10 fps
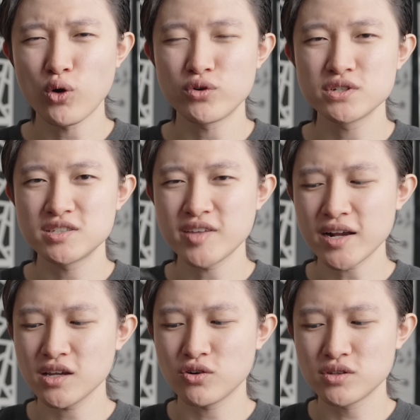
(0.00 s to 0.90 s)
over the
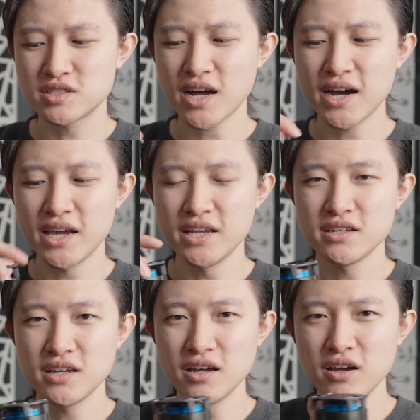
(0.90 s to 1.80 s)
technical
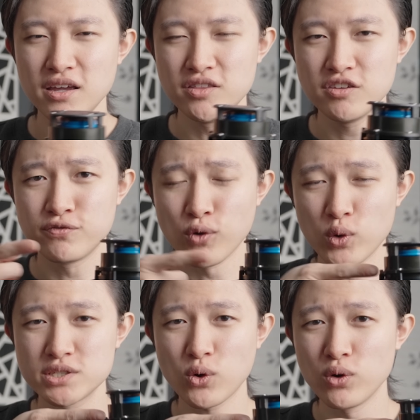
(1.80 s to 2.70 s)
design in the
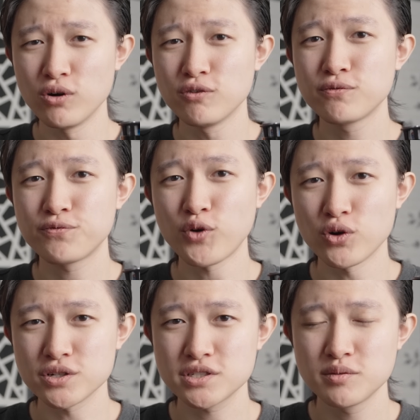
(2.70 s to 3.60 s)
voice coil
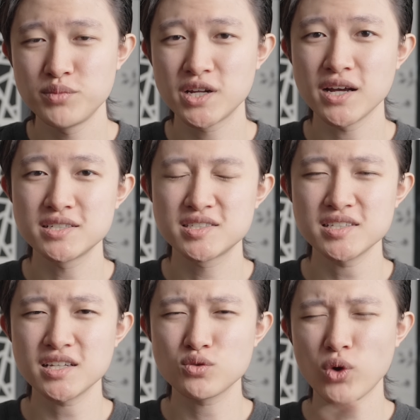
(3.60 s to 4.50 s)
first, because
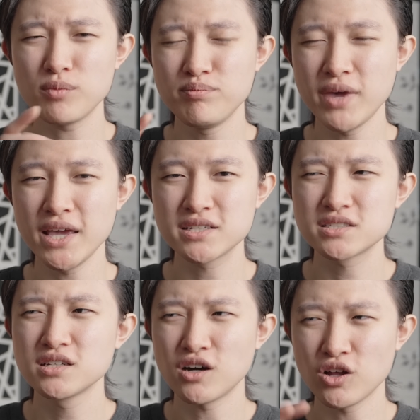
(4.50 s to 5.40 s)
this is what
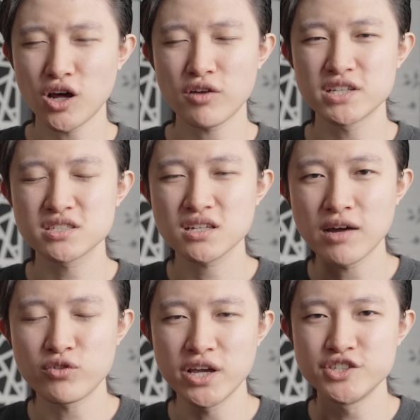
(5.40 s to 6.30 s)
makes a lot of this
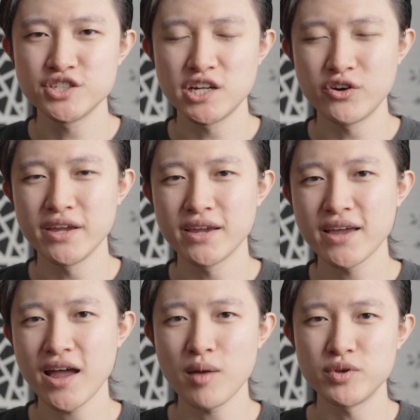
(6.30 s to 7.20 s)
clever engineering
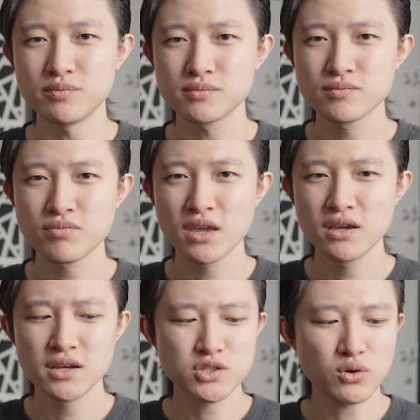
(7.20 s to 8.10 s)
happen.
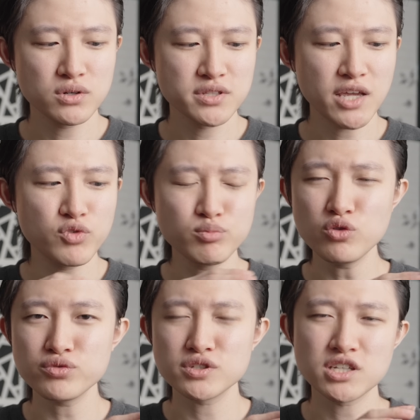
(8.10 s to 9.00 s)
So they
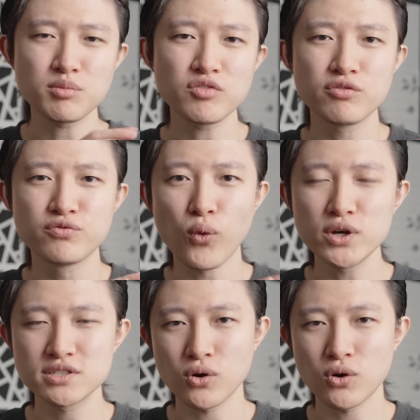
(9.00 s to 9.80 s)
removed some of the voice